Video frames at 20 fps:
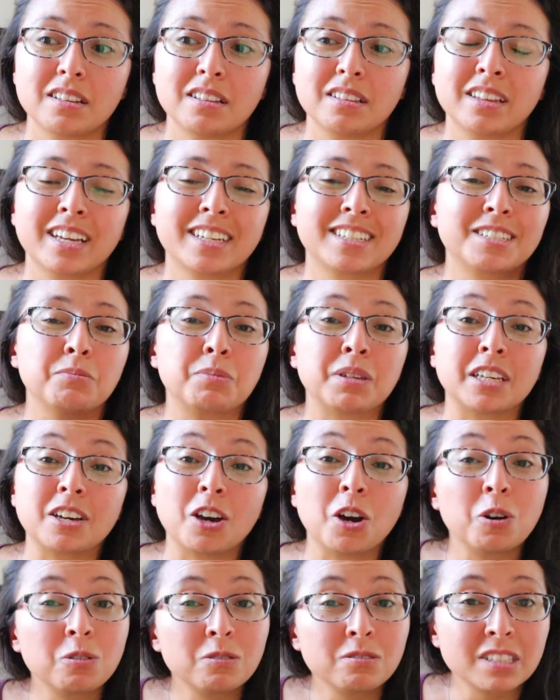like to be
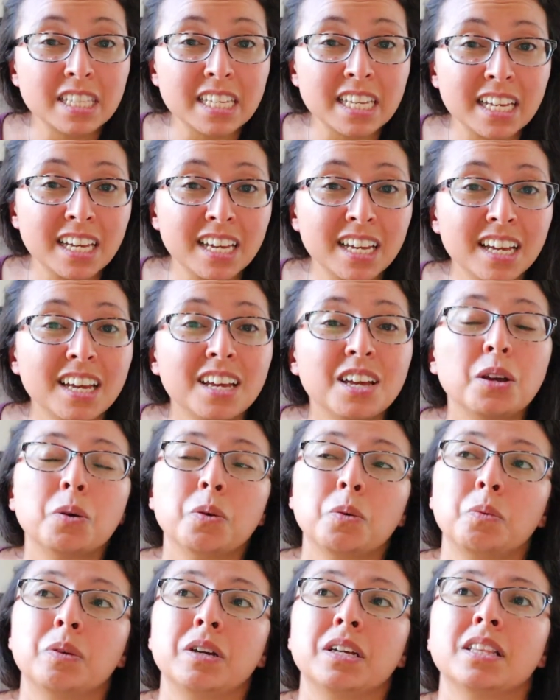cozy.
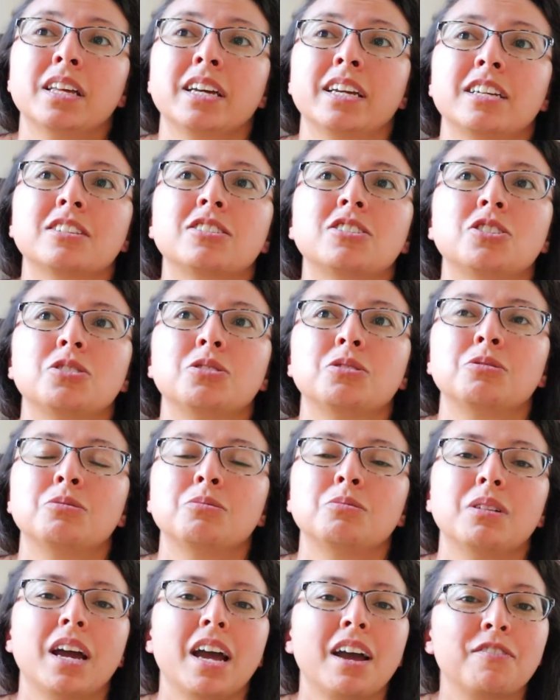We like
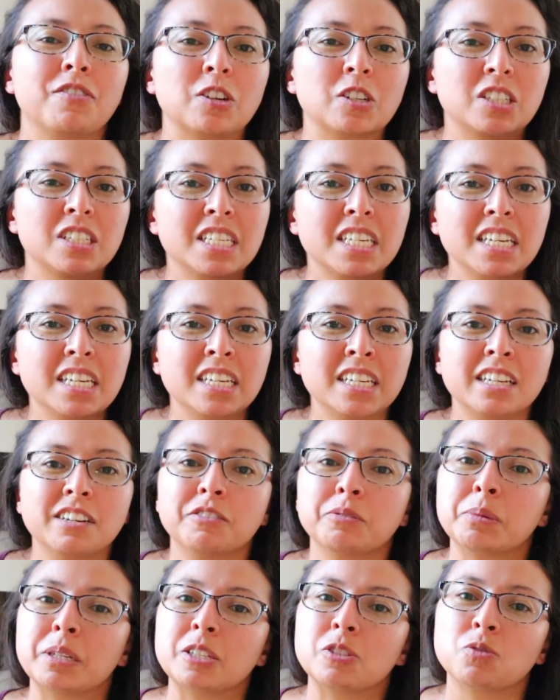to have our tea.
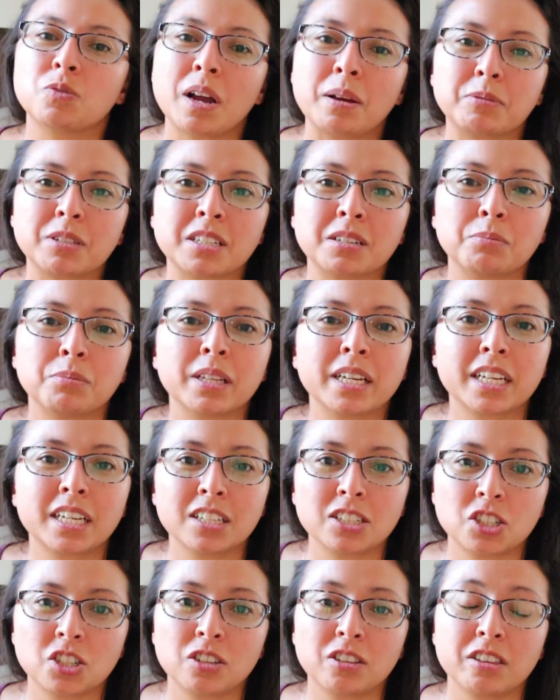Everybody's wrapped in a
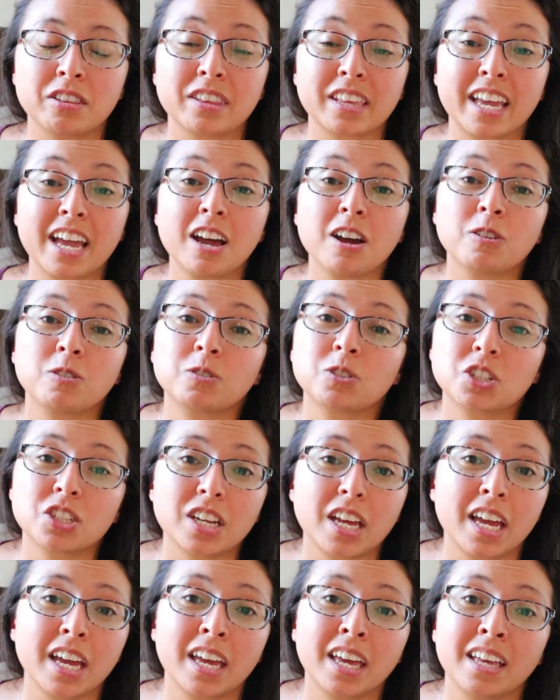blanket, chilling on the couch,
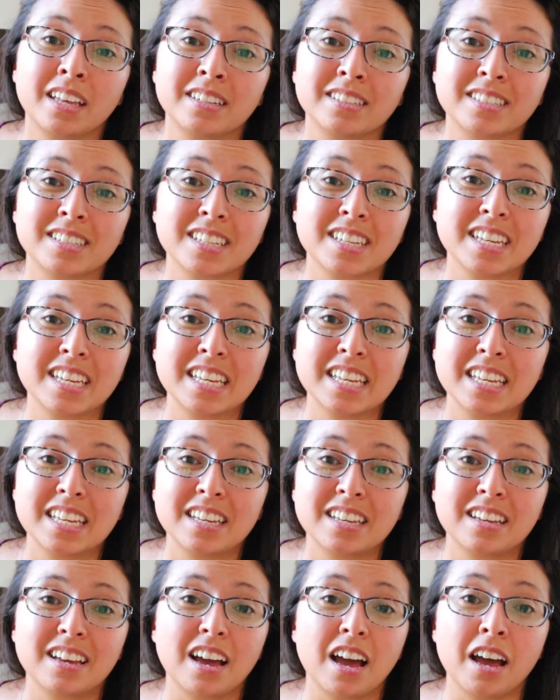and
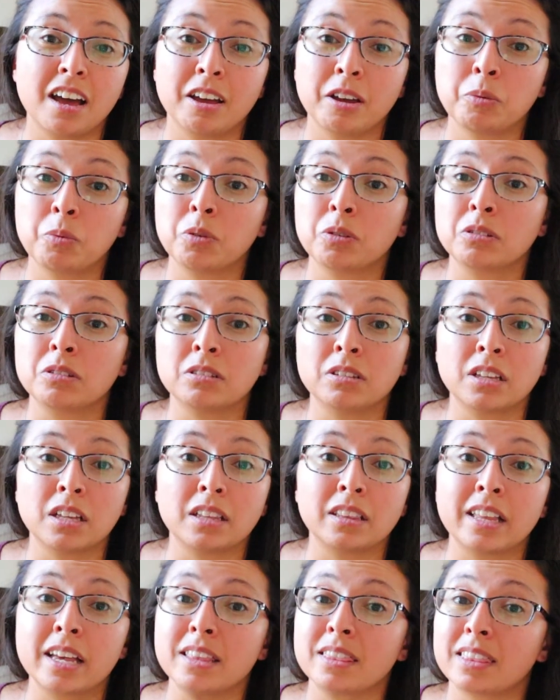I will
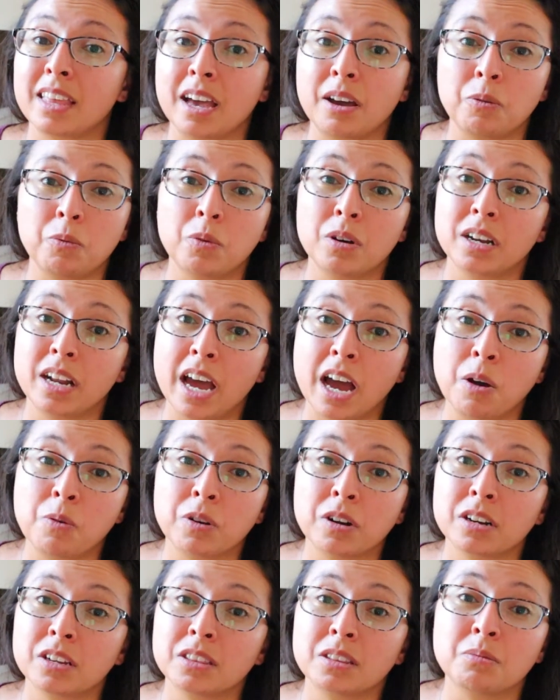let that 1
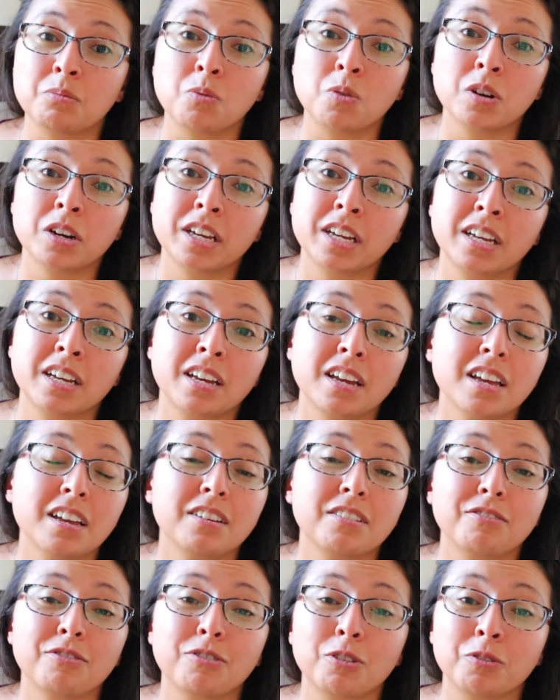hour in the morning
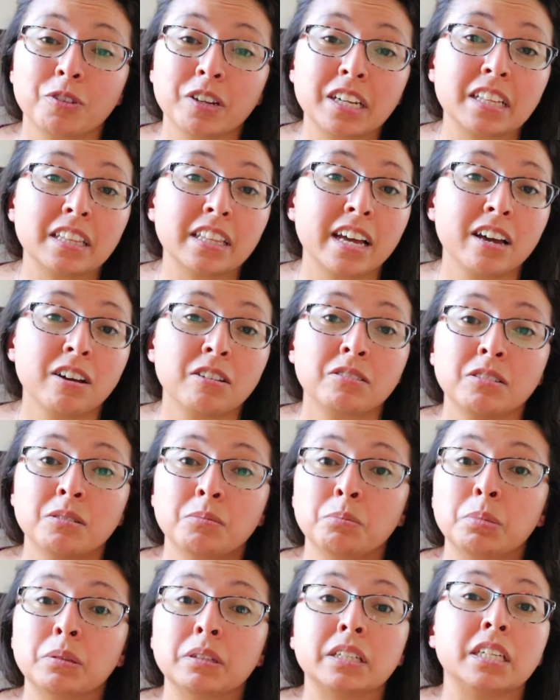for read
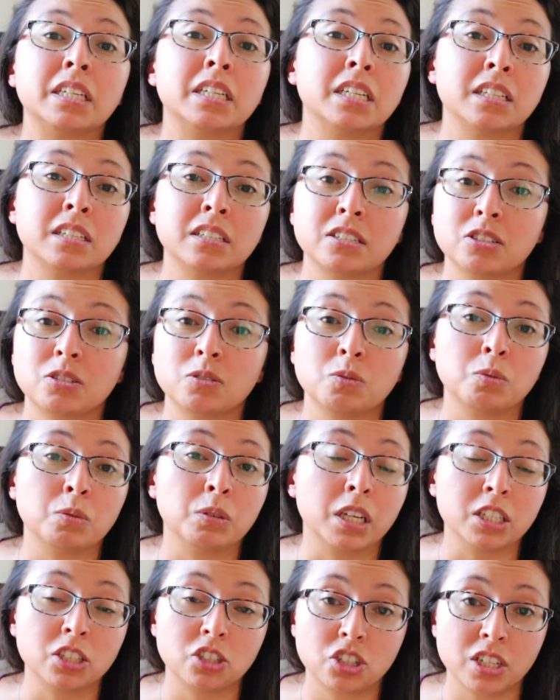aloud bleed into
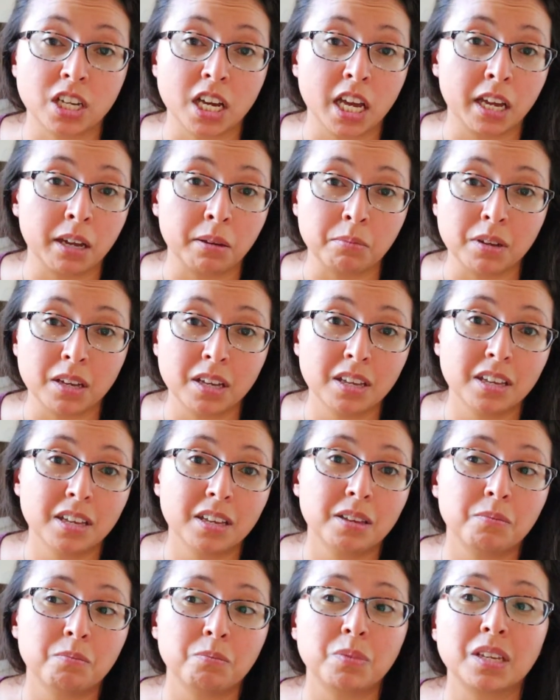lunchtime
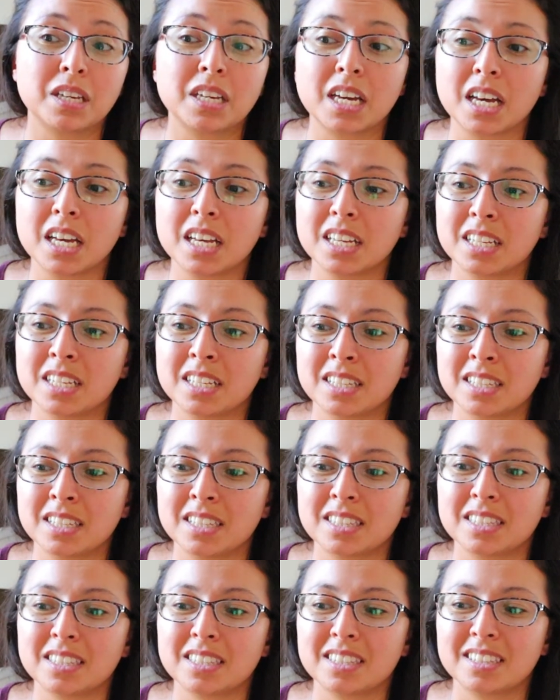
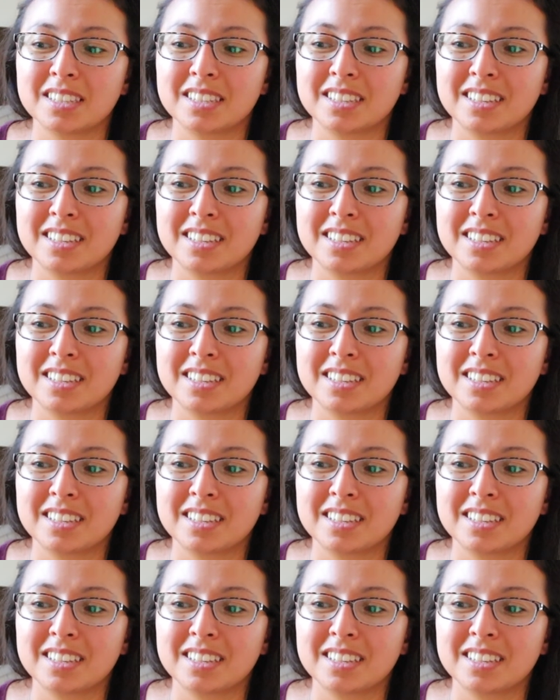because